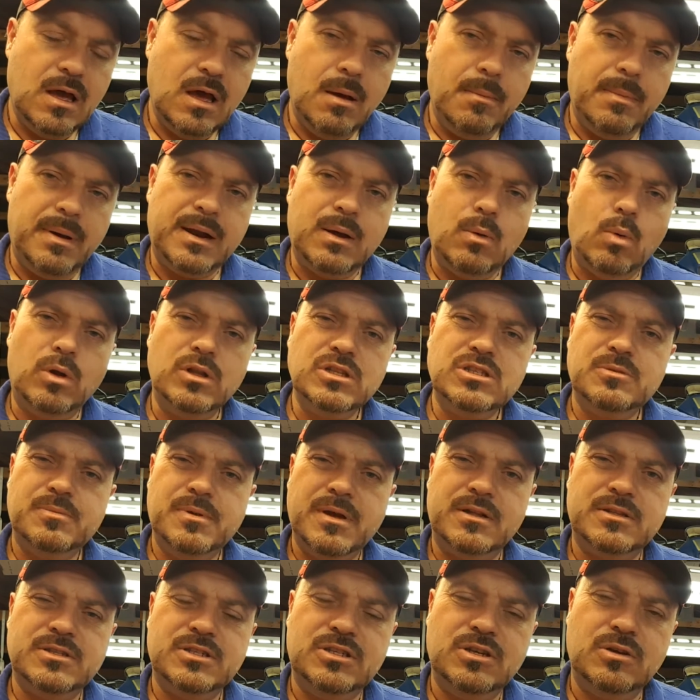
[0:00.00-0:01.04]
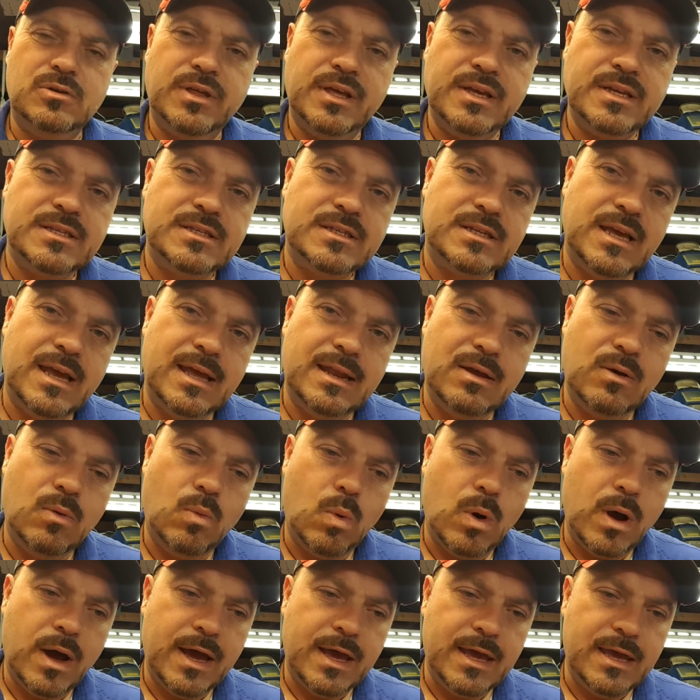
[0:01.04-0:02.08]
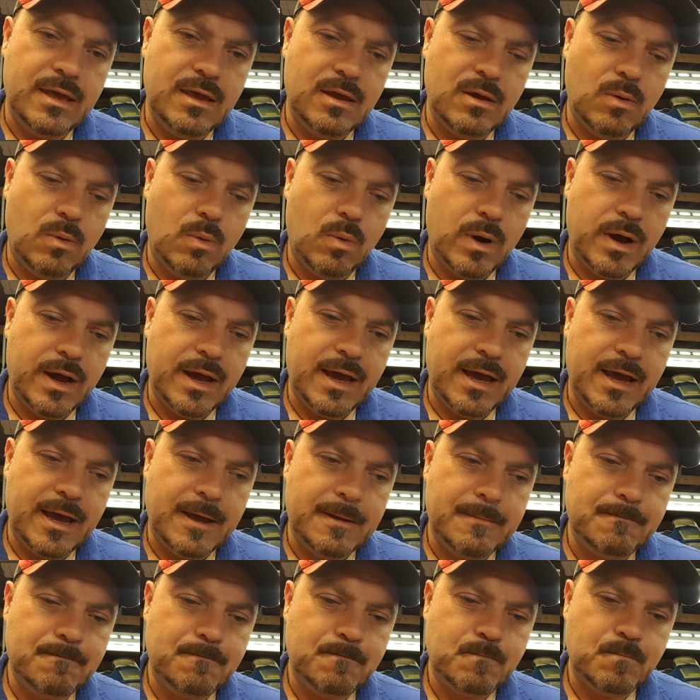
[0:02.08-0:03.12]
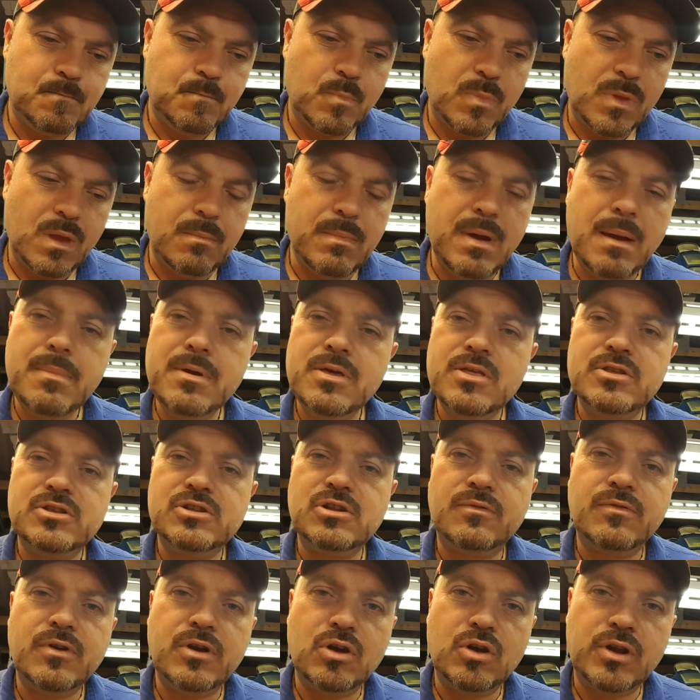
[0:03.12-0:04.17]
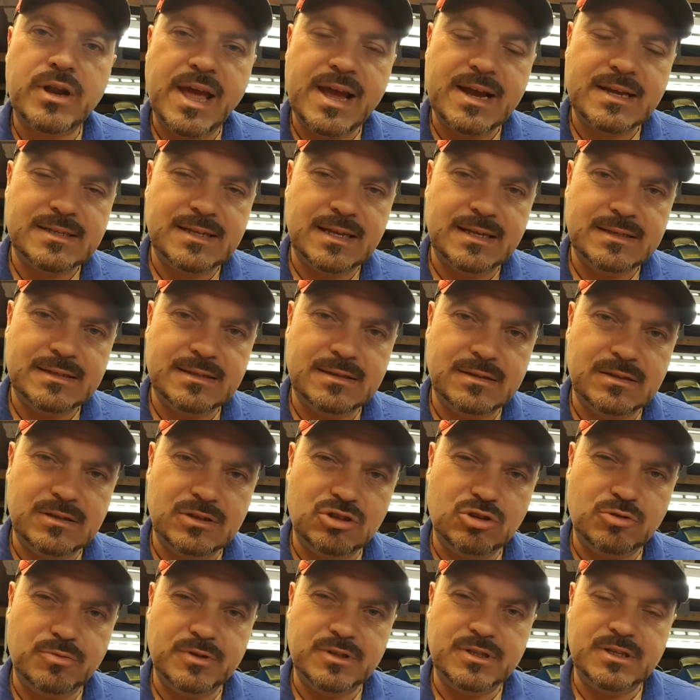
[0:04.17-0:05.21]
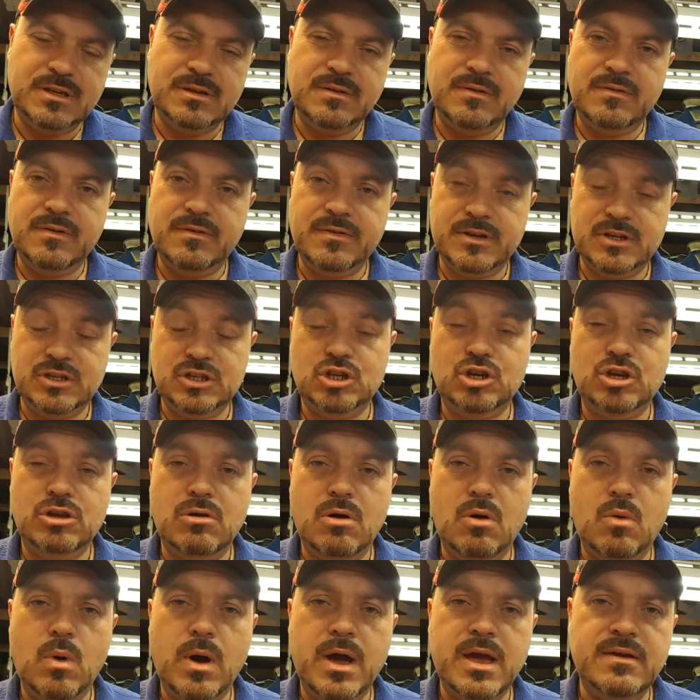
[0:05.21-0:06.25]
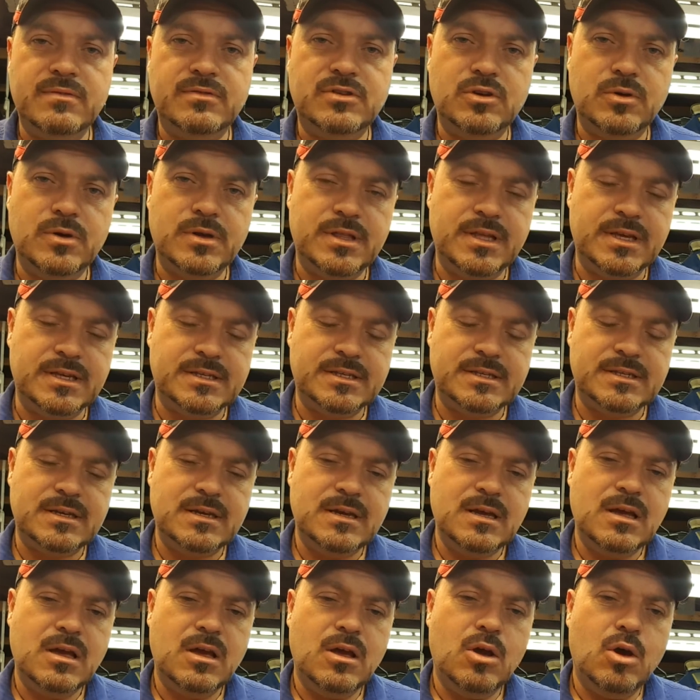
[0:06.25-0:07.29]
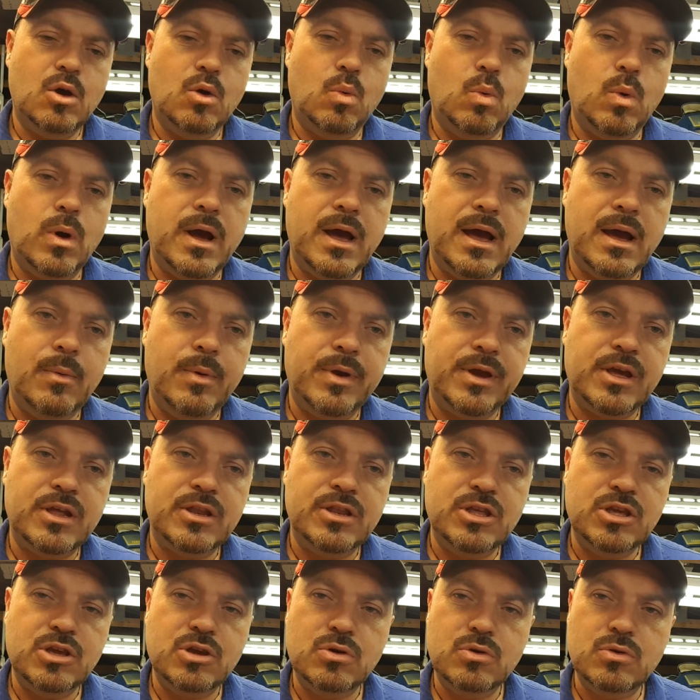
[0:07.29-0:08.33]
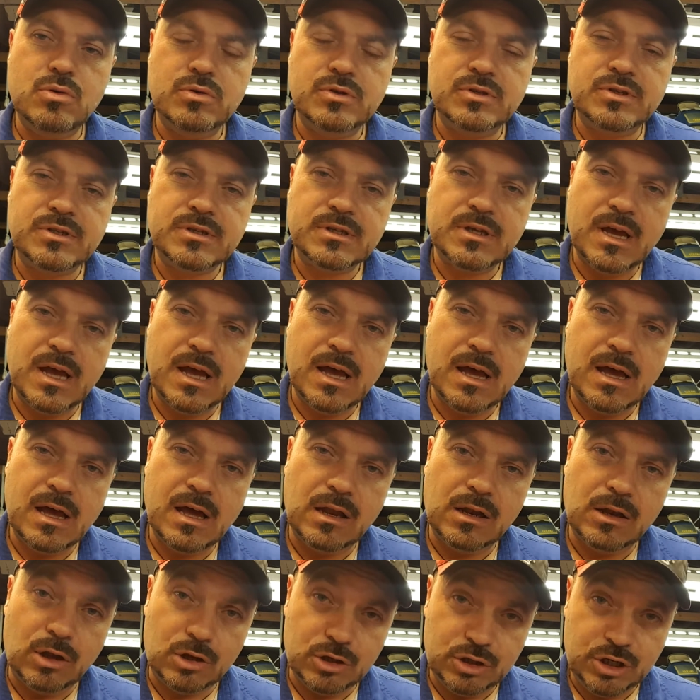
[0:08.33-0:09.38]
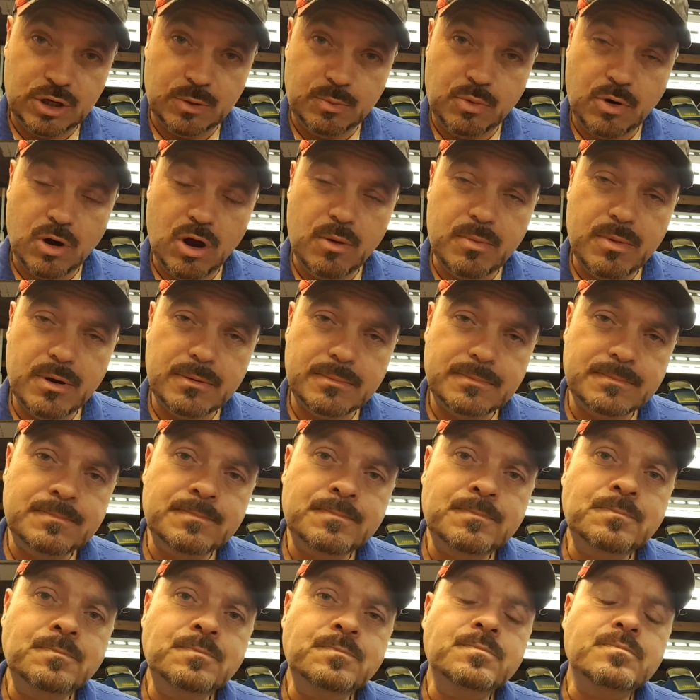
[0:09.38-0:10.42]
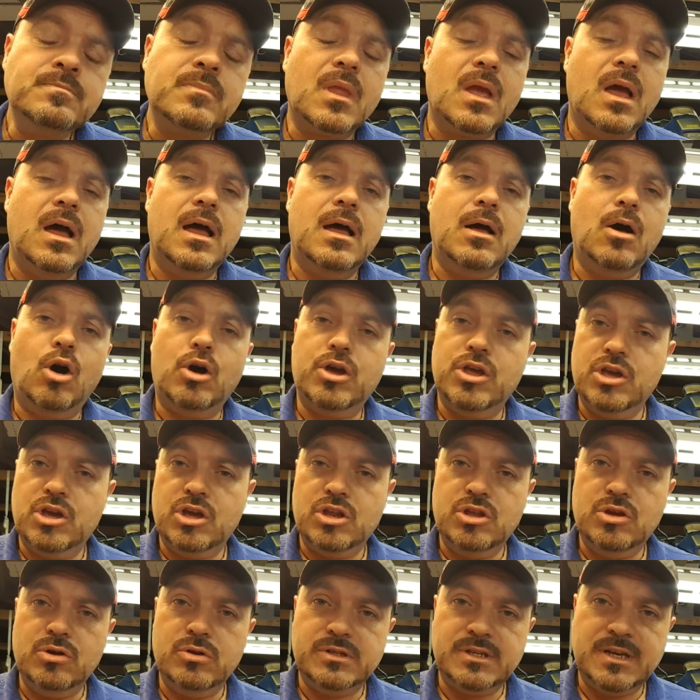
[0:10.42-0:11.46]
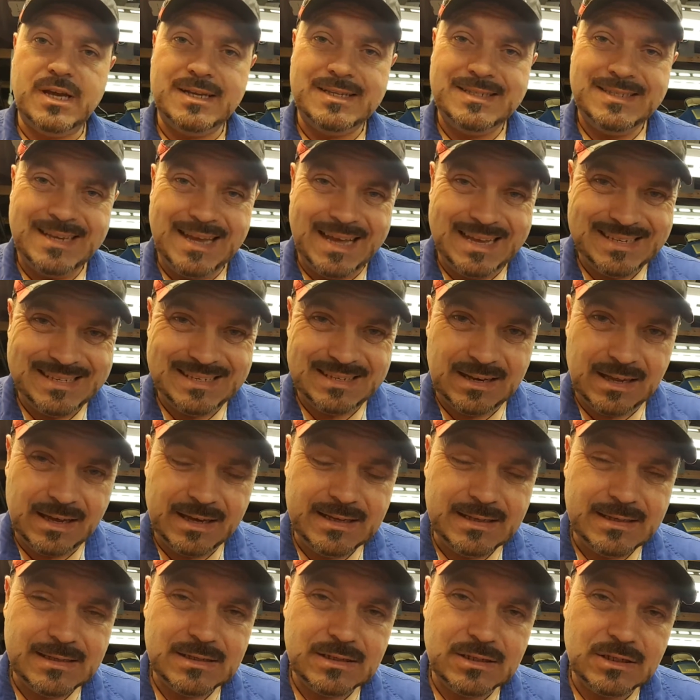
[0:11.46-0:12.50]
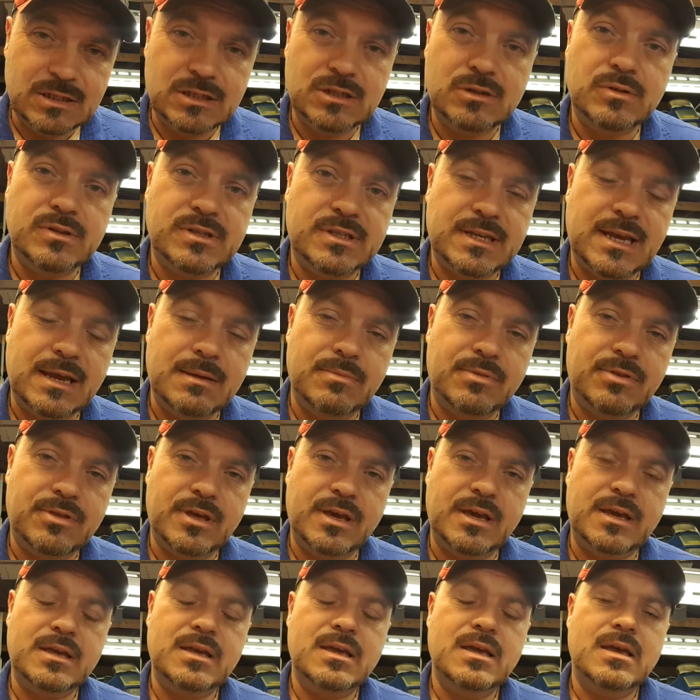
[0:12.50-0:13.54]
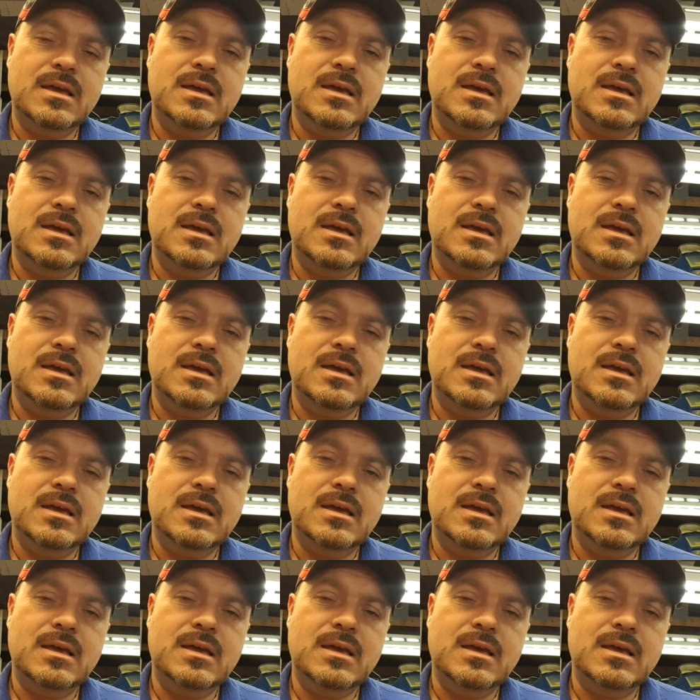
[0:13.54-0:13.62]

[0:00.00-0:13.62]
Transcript: But I want to be able to do this in a way where maybe there's not very good access to the distributor. If I show you a way of doing this where we can use a logic probe, or you could use a test light to do the same thing.